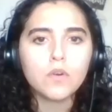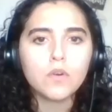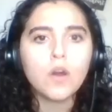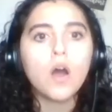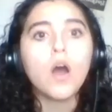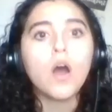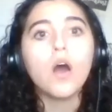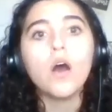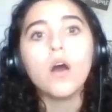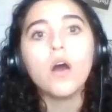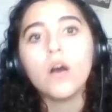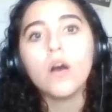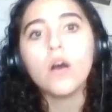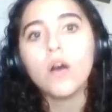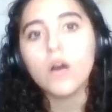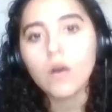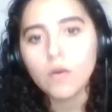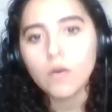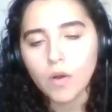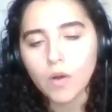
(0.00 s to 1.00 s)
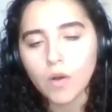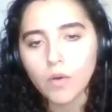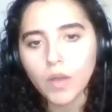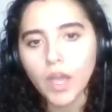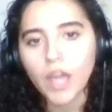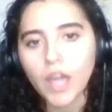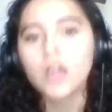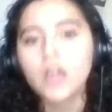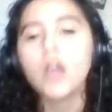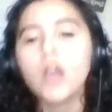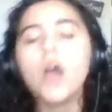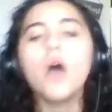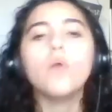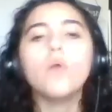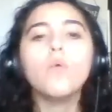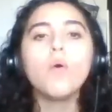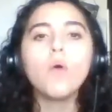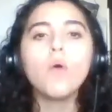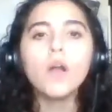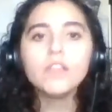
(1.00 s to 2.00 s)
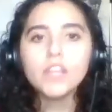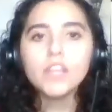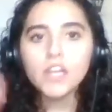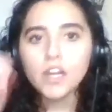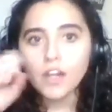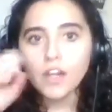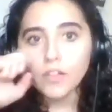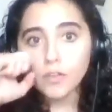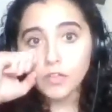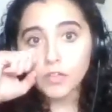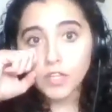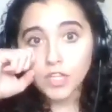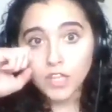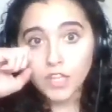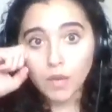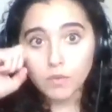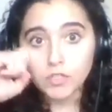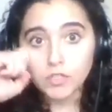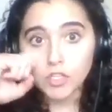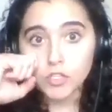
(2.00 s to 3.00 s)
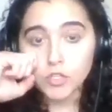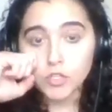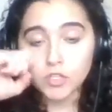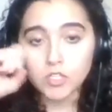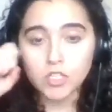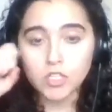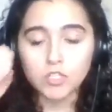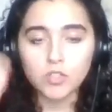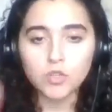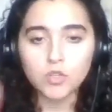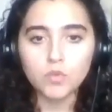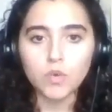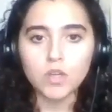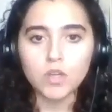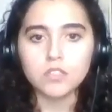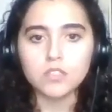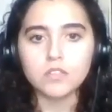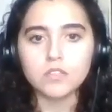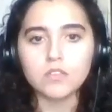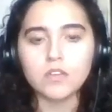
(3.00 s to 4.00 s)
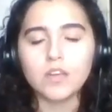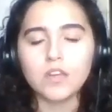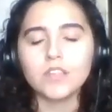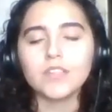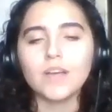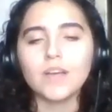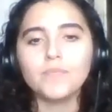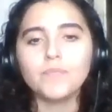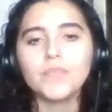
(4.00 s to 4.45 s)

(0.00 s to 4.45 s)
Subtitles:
Oh, okay. Well, and then another thing that was interesting too was because